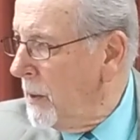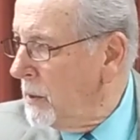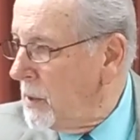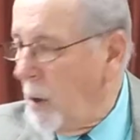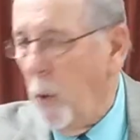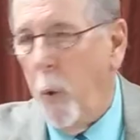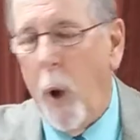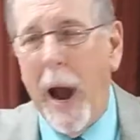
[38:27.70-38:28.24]

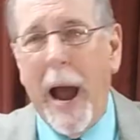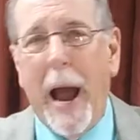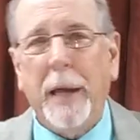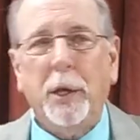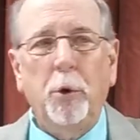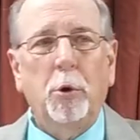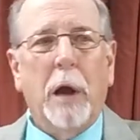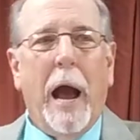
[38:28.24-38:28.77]
So why
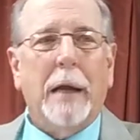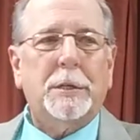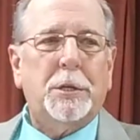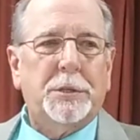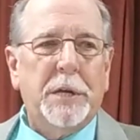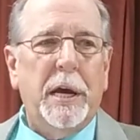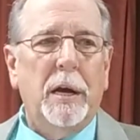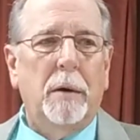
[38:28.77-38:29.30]
you got to
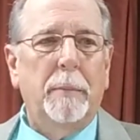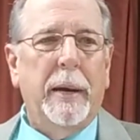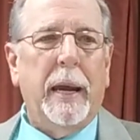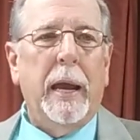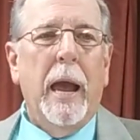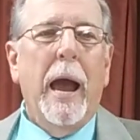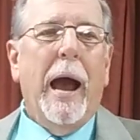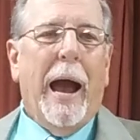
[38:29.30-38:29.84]
tell
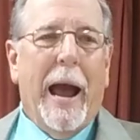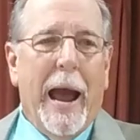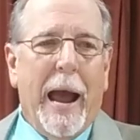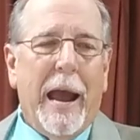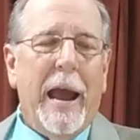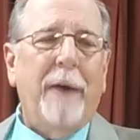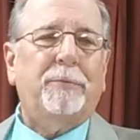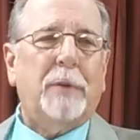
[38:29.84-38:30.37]
me I
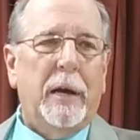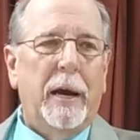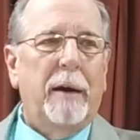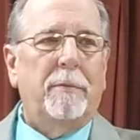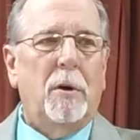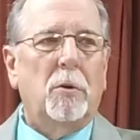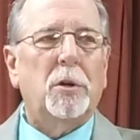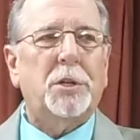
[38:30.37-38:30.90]
have to
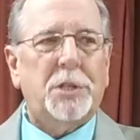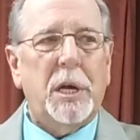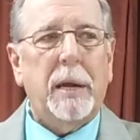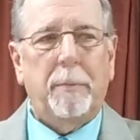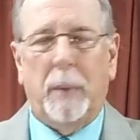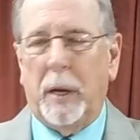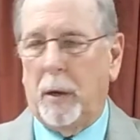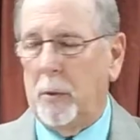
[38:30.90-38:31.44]
have on a
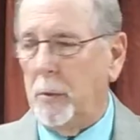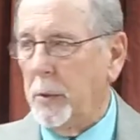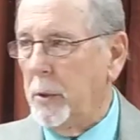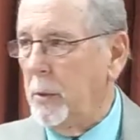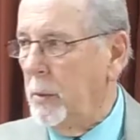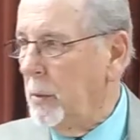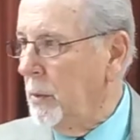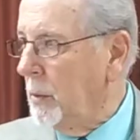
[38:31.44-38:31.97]
seatbelt?
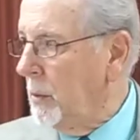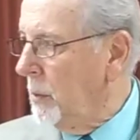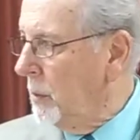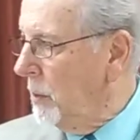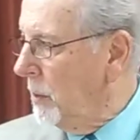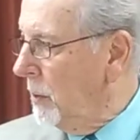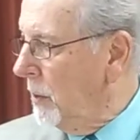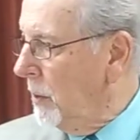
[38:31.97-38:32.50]

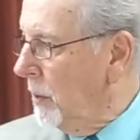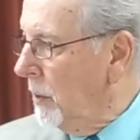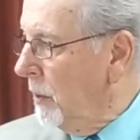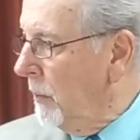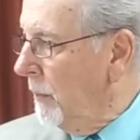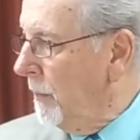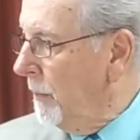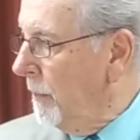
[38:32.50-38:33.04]

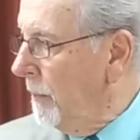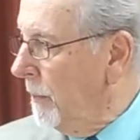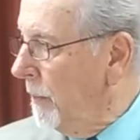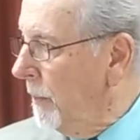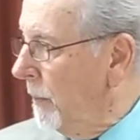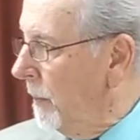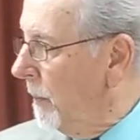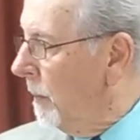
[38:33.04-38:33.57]

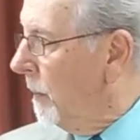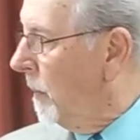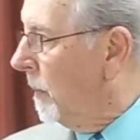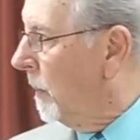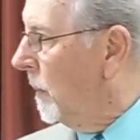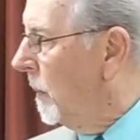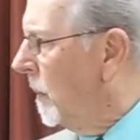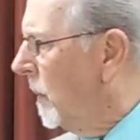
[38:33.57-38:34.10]

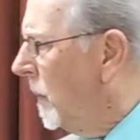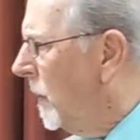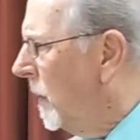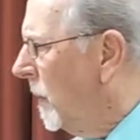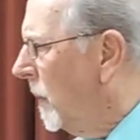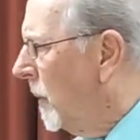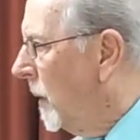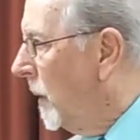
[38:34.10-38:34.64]

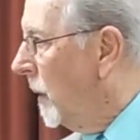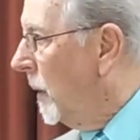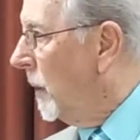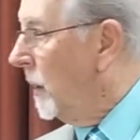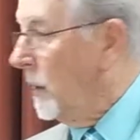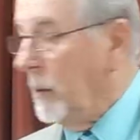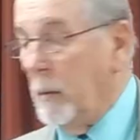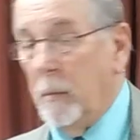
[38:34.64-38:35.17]

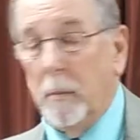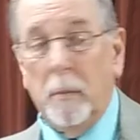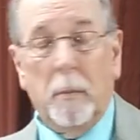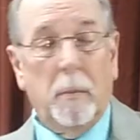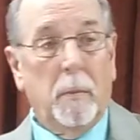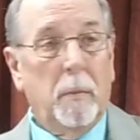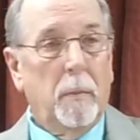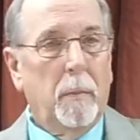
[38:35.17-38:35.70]

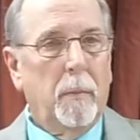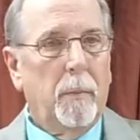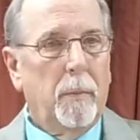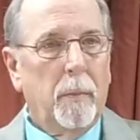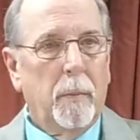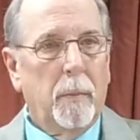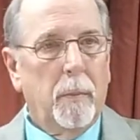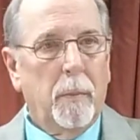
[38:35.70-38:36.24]

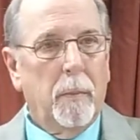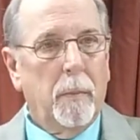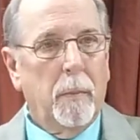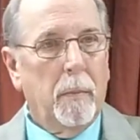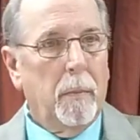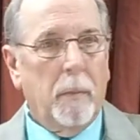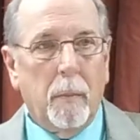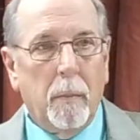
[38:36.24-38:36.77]

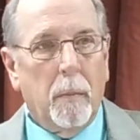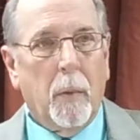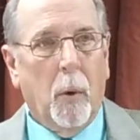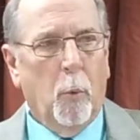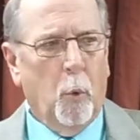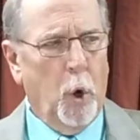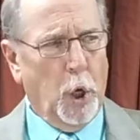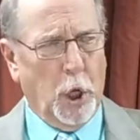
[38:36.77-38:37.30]

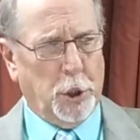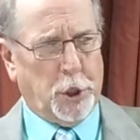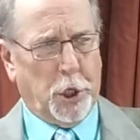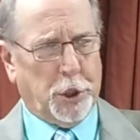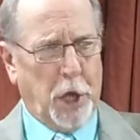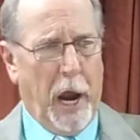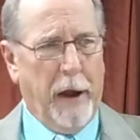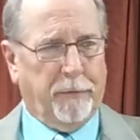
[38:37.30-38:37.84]
Mm-hmm. Well, it's a
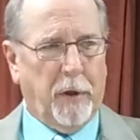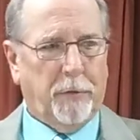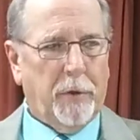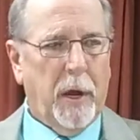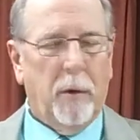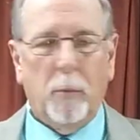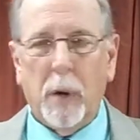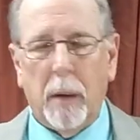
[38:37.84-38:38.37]
safety
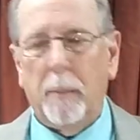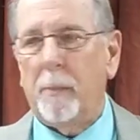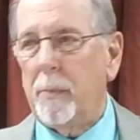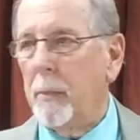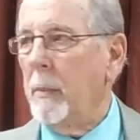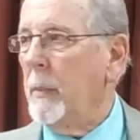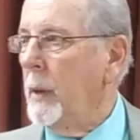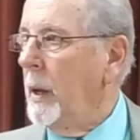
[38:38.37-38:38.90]
thing. Well,
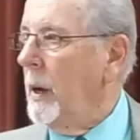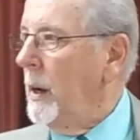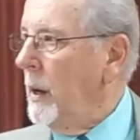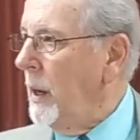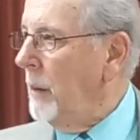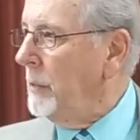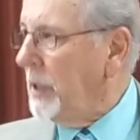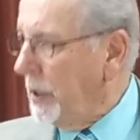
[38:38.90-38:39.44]

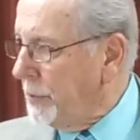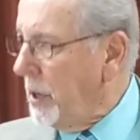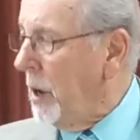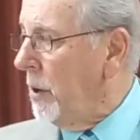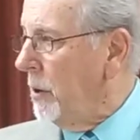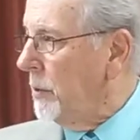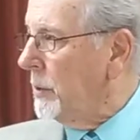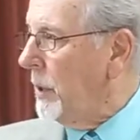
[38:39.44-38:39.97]
I'm an
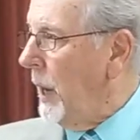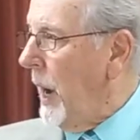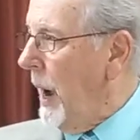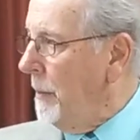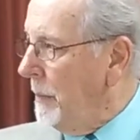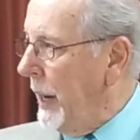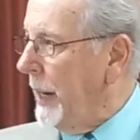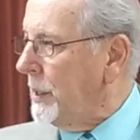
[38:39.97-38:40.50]
adult.
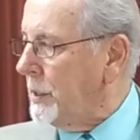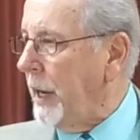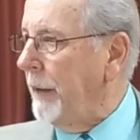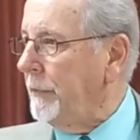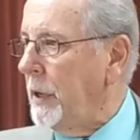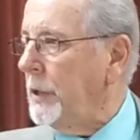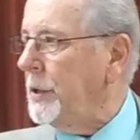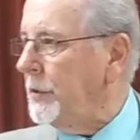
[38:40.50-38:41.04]
I make
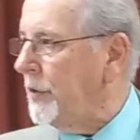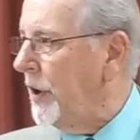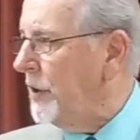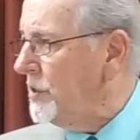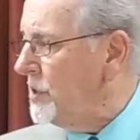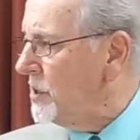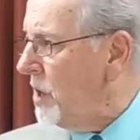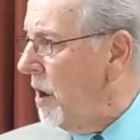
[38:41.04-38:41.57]
safety
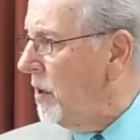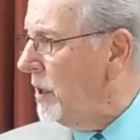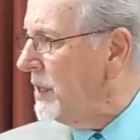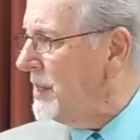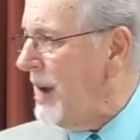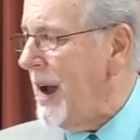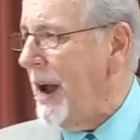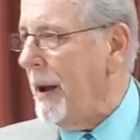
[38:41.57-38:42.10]
decisions all
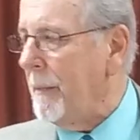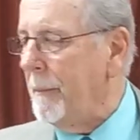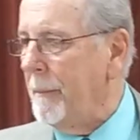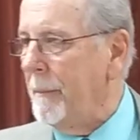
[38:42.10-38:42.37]
the time.